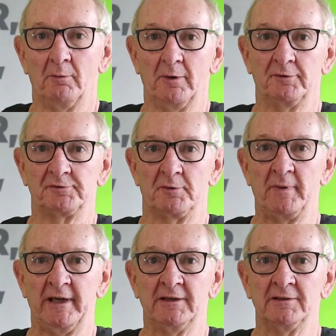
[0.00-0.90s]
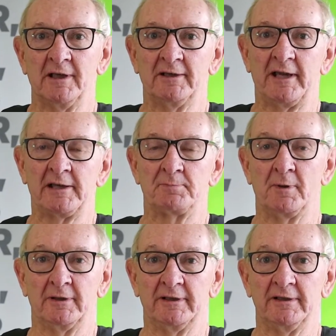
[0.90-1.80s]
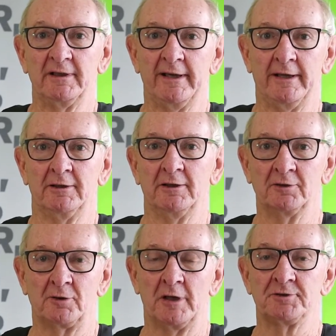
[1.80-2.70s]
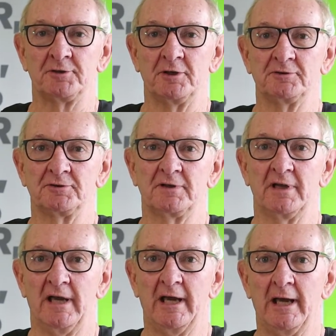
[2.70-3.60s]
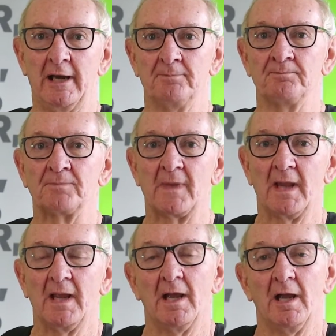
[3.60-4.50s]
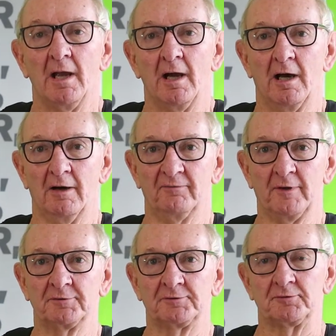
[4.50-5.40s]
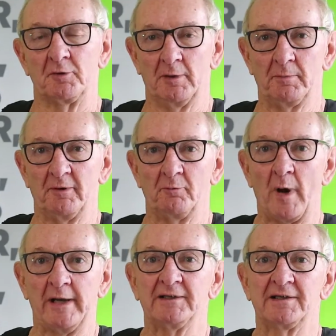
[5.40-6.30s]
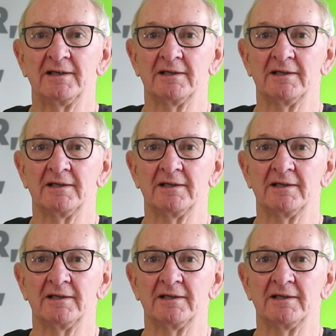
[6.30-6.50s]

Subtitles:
with Sabine at XBody here in Christchurch. I've lost quite a bit of weight.